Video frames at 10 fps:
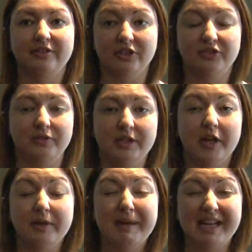Just
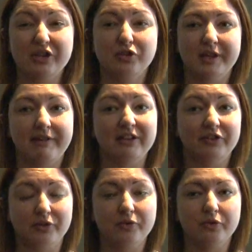making sure they're in
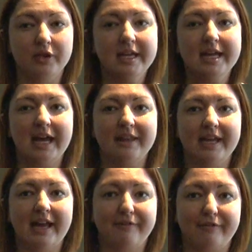school and
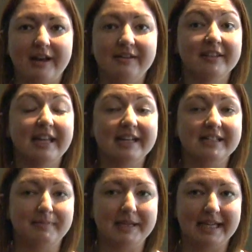they have friends and they
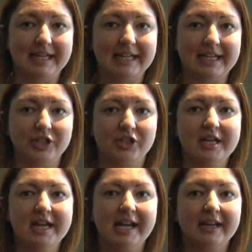can speak English,
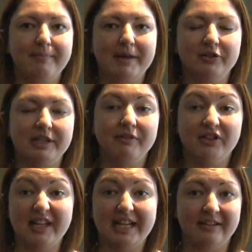and building
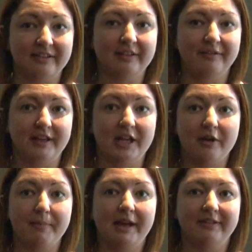resilience of the
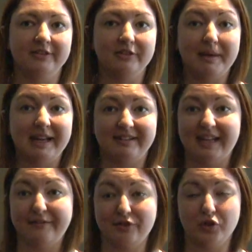young person to make
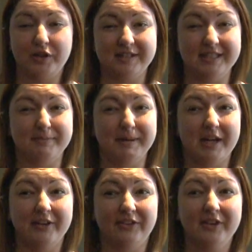safe choices,
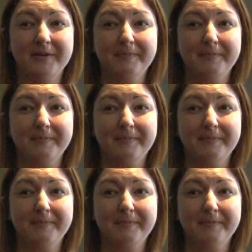because